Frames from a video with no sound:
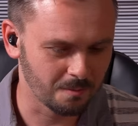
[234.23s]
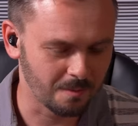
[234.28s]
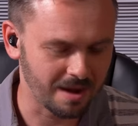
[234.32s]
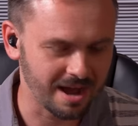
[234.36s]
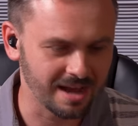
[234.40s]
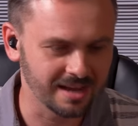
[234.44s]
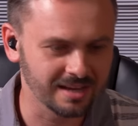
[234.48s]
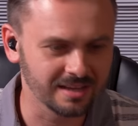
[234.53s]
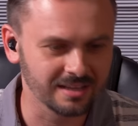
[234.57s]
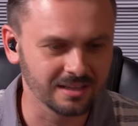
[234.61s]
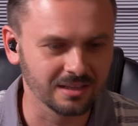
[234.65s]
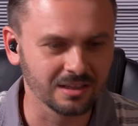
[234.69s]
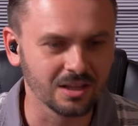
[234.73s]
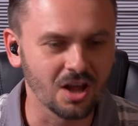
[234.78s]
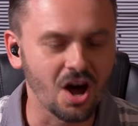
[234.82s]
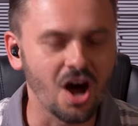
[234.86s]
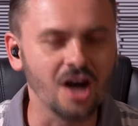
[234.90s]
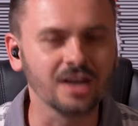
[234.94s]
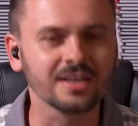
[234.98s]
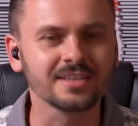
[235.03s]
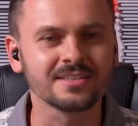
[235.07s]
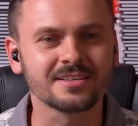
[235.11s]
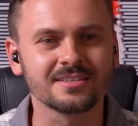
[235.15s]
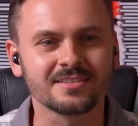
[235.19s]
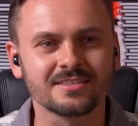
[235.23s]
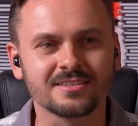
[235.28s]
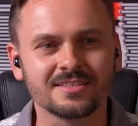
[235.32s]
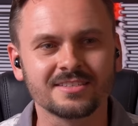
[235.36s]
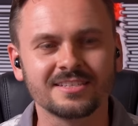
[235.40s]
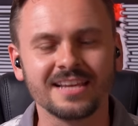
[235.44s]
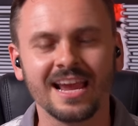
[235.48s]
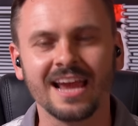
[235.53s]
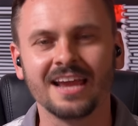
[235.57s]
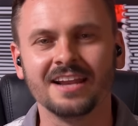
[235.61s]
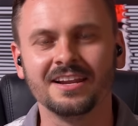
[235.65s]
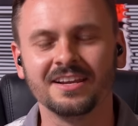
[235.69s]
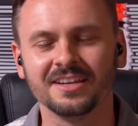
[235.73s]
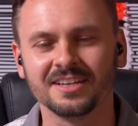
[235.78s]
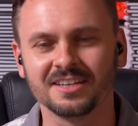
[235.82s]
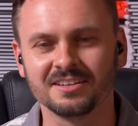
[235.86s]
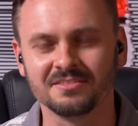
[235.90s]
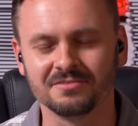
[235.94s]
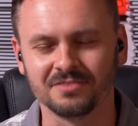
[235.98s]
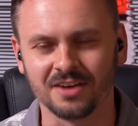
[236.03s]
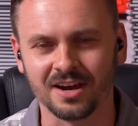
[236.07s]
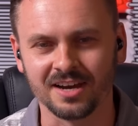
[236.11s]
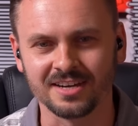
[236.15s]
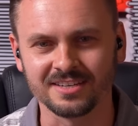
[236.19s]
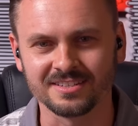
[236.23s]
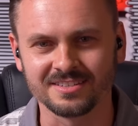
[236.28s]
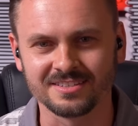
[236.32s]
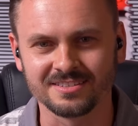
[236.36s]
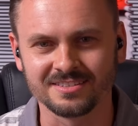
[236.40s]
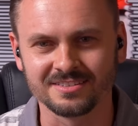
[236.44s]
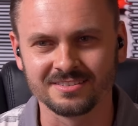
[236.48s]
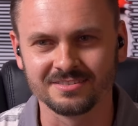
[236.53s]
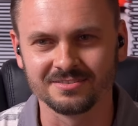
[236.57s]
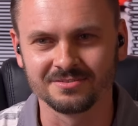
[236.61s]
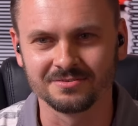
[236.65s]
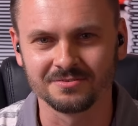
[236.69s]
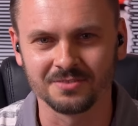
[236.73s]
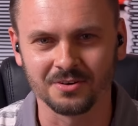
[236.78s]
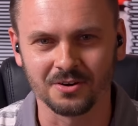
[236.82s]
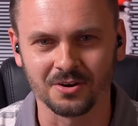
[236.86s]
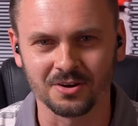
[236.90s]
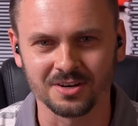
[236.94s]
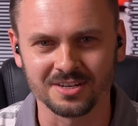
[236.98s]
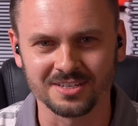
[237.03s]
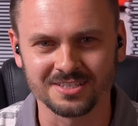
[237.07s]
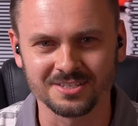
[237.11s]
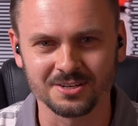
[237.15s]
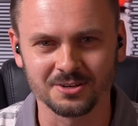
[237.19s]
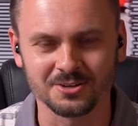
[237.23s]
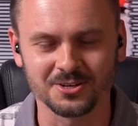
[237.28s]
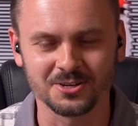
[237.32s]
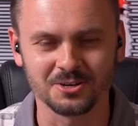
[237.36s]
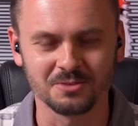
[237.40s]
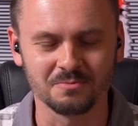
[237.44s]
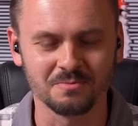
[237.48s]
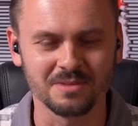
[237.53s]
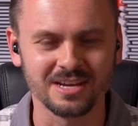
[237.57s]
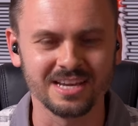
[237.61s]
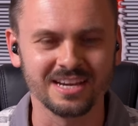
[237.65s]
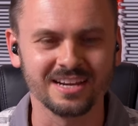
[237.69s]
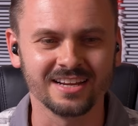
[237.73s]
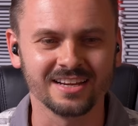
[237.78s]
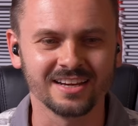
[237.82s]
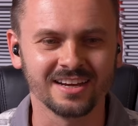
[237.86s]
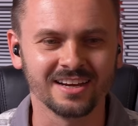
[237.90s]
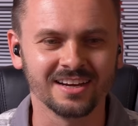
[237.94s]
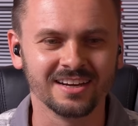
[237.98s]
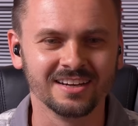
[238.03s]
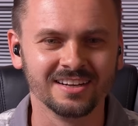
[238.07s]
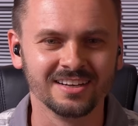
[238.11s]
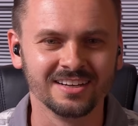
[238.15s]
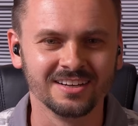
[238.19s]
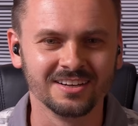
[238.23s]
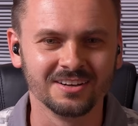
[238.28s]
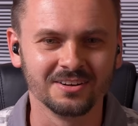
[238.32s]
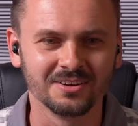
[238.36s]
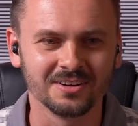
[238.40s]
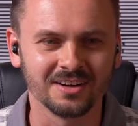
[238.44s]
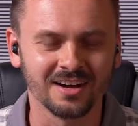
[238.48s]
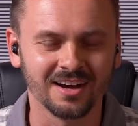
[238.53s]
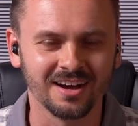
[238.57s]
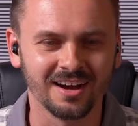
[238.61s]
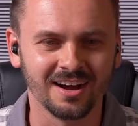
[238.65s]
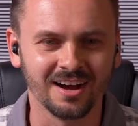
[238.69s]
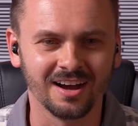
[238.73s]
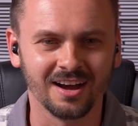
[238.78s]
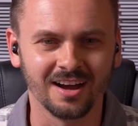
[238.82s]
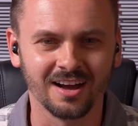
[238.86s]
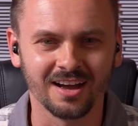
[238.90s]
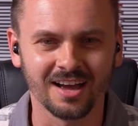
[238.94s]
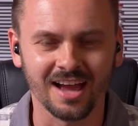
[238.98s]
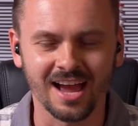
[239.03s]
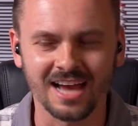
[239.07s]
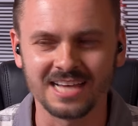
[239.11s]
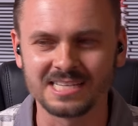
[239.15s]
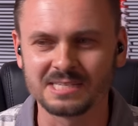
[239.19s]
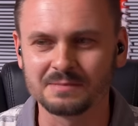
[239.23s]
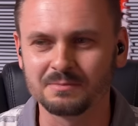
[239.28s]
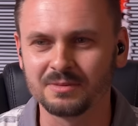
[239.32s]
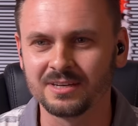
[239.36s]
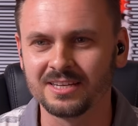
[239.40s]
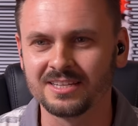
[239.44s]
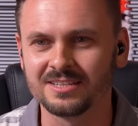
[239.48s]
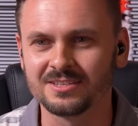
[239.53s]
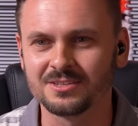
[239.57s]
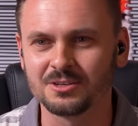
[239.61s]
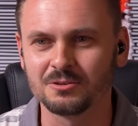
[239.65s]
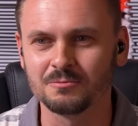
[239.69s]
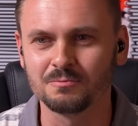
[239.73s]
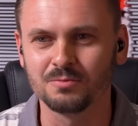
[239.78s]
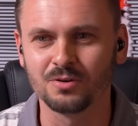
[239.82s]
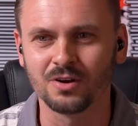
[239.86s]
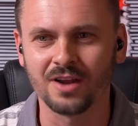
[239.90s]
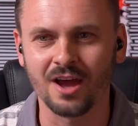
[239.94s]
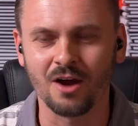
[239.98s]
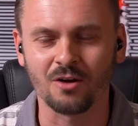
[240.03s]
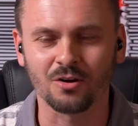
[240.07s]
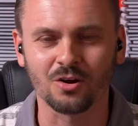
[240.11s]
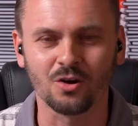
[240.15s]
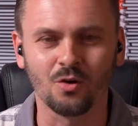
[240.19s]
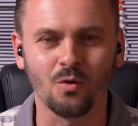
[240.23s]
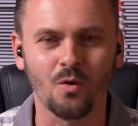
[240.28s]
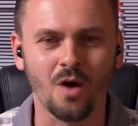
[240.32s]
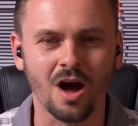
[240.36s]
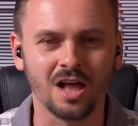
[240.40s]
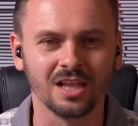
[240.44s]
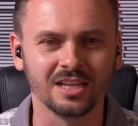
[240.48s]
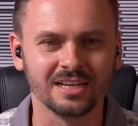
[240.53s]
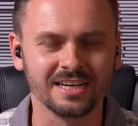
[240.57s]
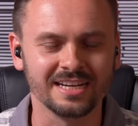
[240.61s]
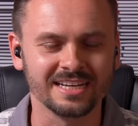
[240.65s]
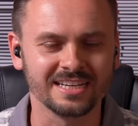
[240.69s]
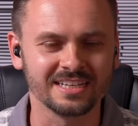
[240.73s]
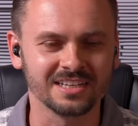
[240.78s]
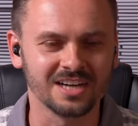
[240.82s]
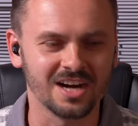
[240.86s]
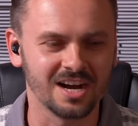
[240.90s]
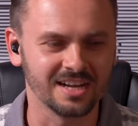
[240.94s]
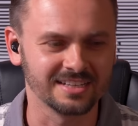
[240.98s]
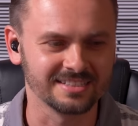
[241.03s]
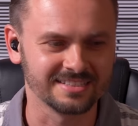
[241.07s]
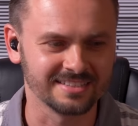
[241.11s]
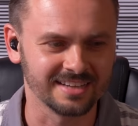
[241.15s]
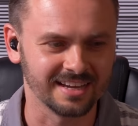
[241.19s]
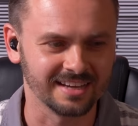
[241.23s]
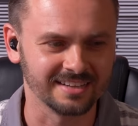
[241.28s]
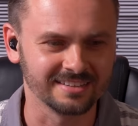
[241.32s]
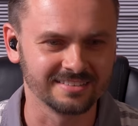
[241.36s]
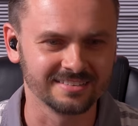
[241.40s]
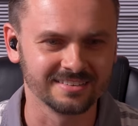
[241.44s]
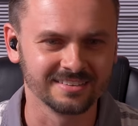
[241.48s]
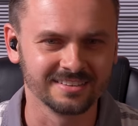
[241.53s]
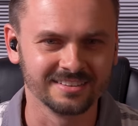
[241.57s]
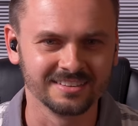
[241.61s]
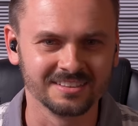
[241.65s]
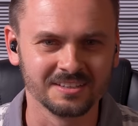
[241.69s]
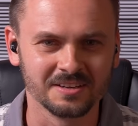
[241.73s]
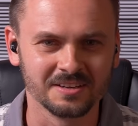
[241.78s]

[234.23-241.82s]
My longest standing advice for social media uh, has been to put out quality content.